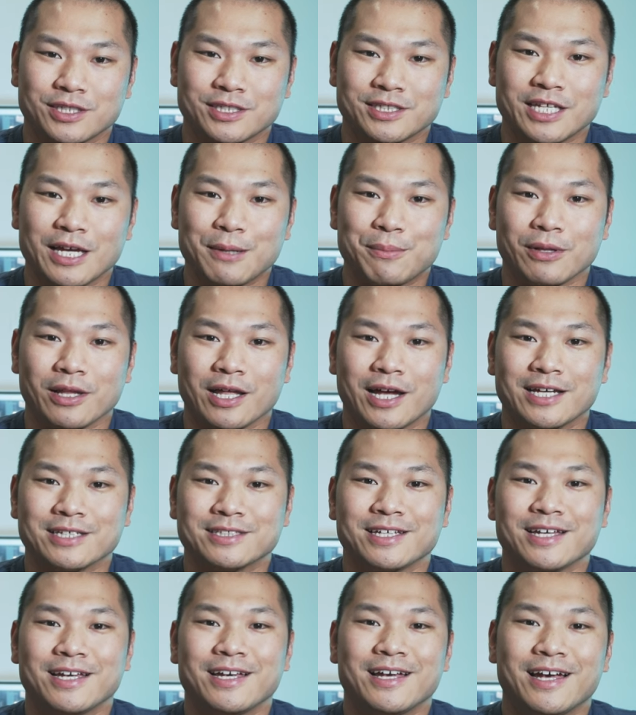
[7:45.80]
to
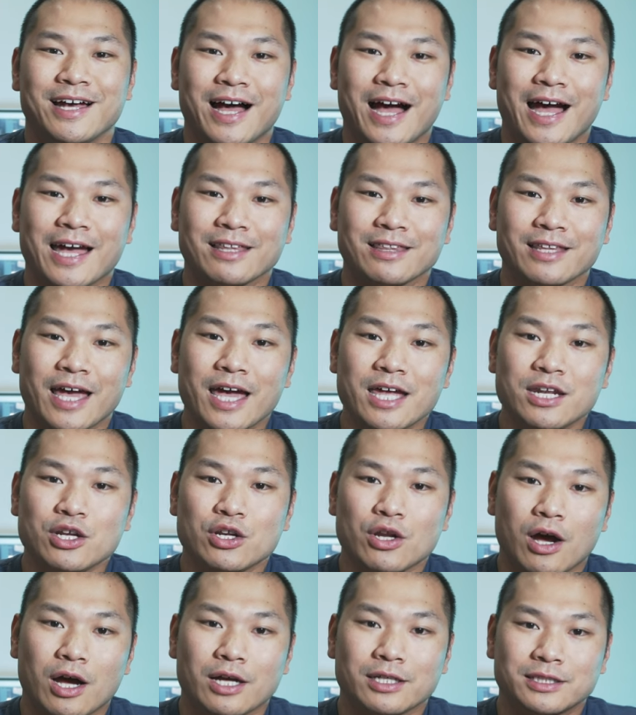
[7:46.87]
stabilize, I
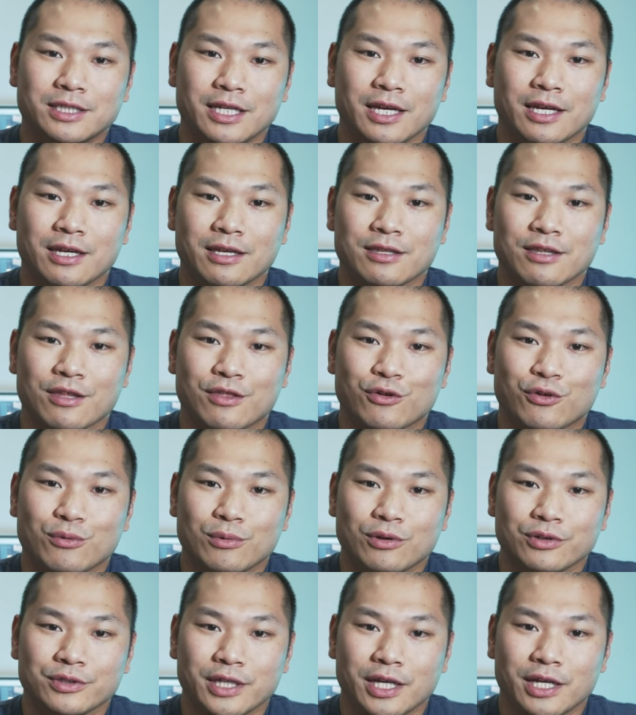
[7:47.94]
landed on taking the
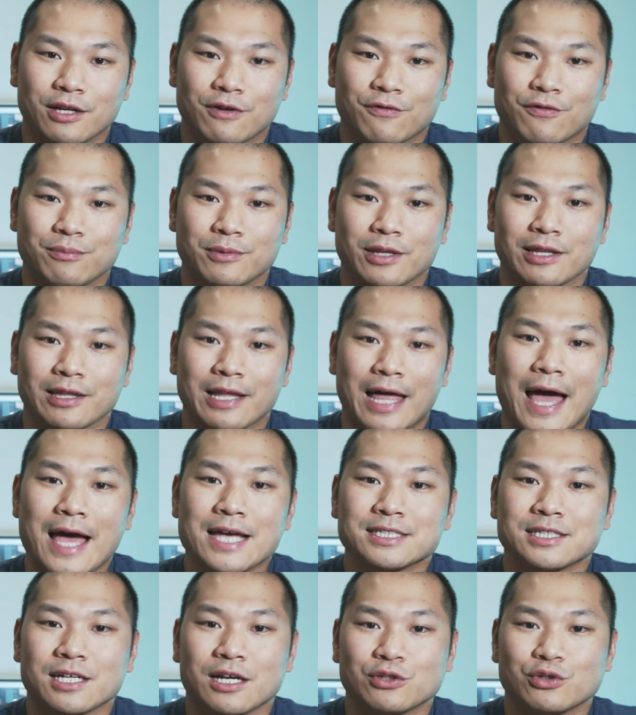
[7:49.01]
thermal data from the
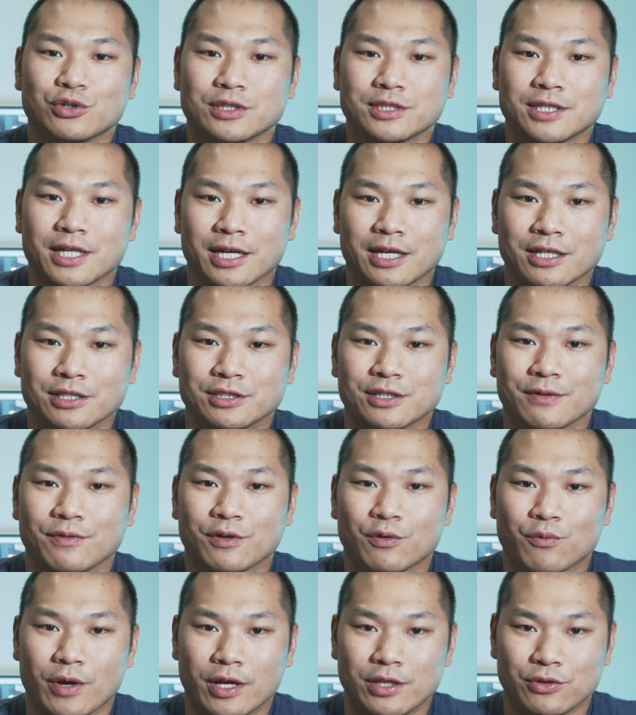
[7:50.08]
last 100 seconds of
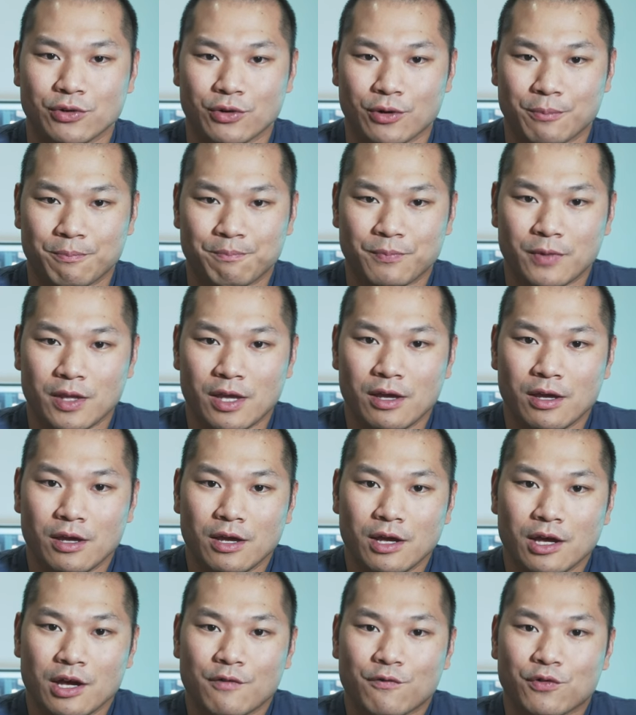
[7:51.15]
the render.
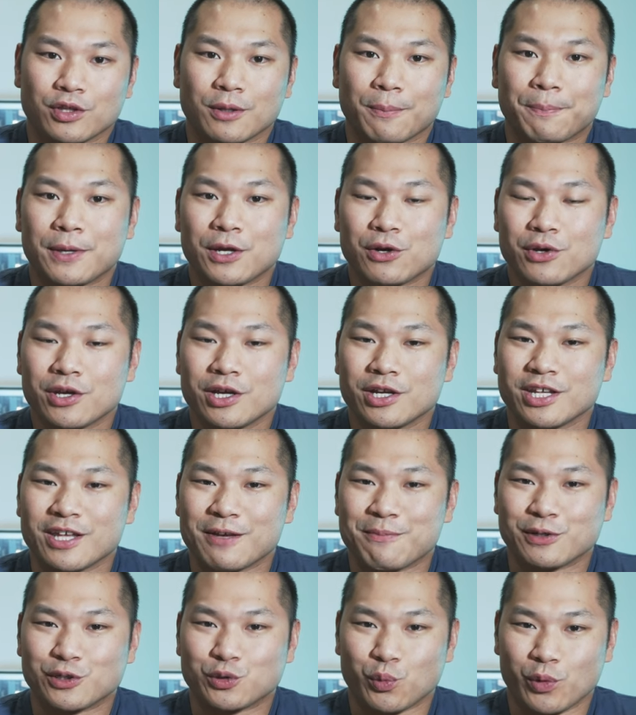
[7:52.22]
For the period
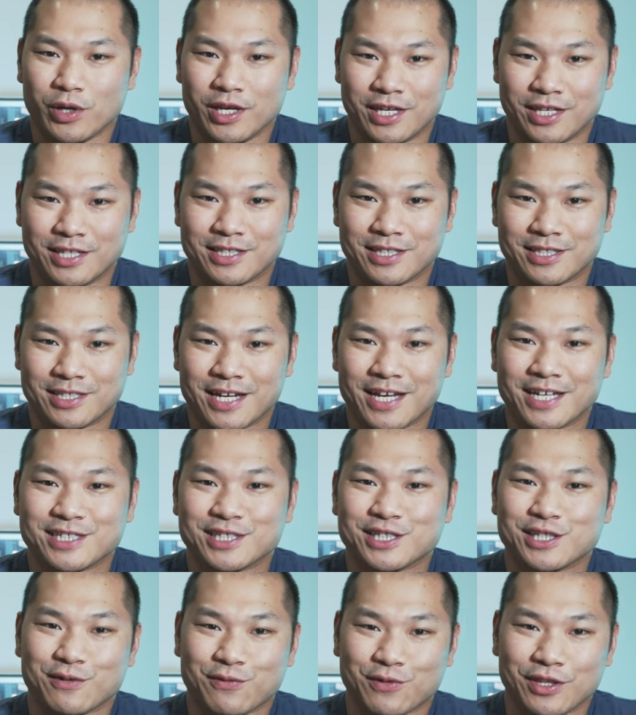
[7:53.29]
in between
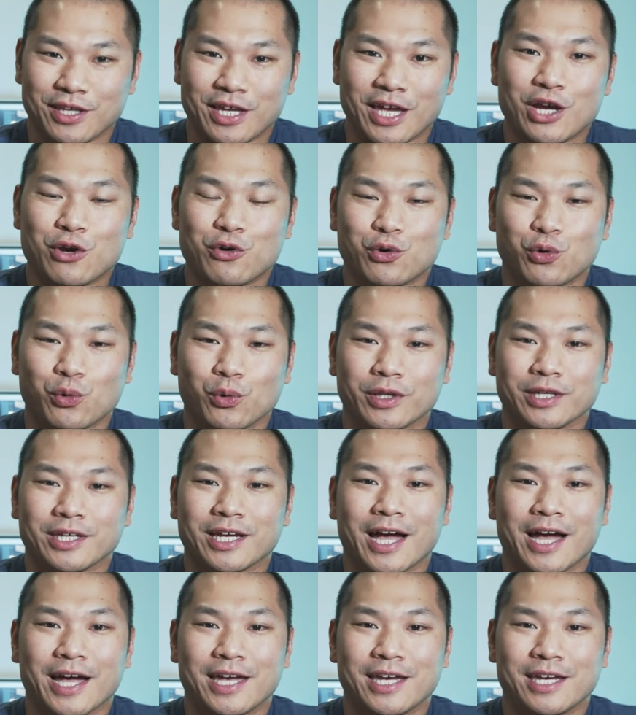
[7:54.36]
tests for the air cooling,
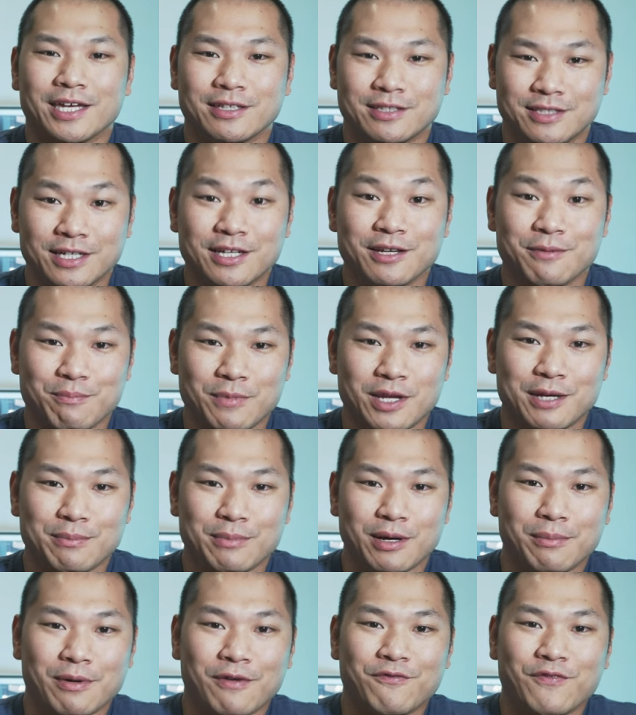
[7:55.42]
I did a
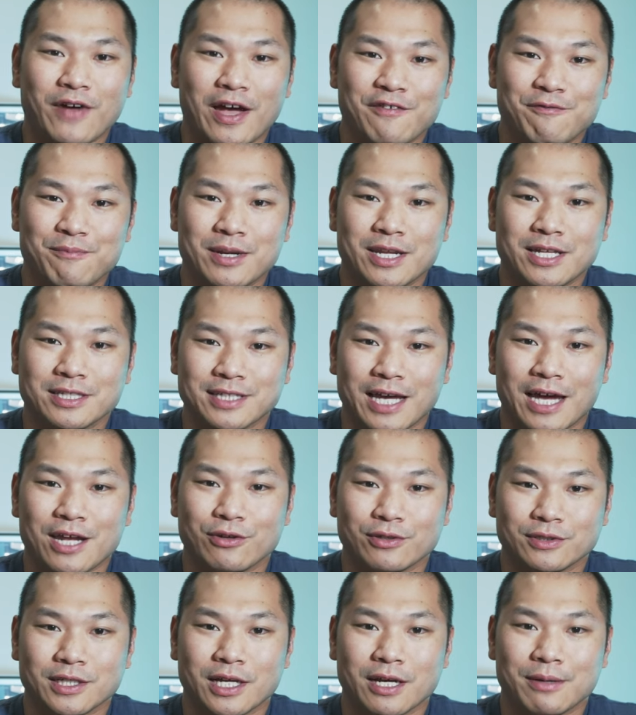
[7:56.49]
minimum of five minutes
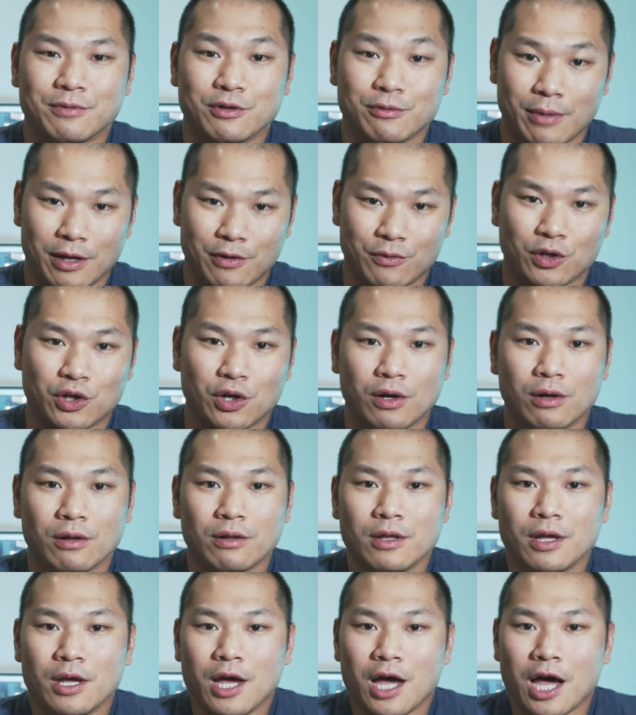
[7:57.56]
idle time, you might recall.
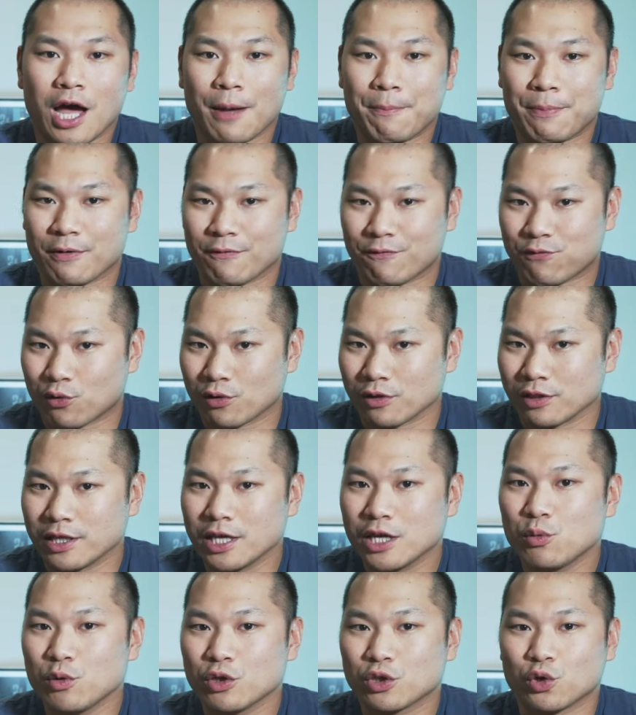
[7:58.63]
Uh, but for
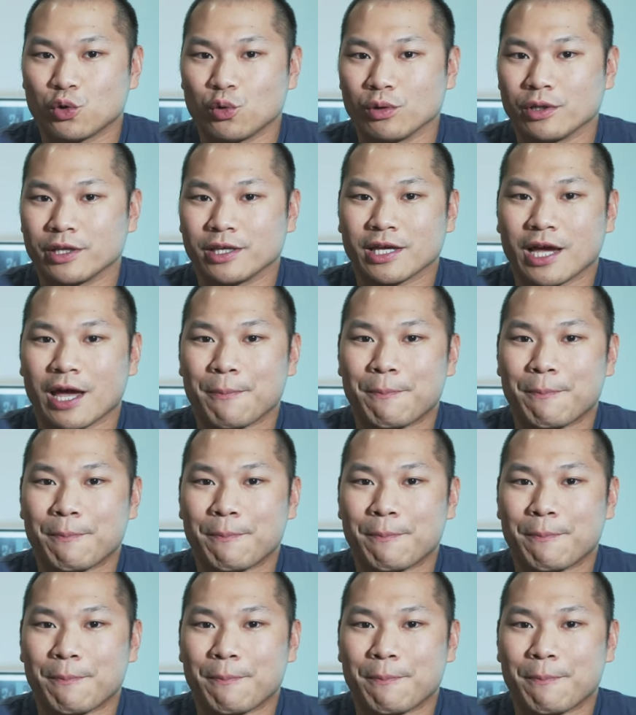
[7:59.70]
liquid cooling, I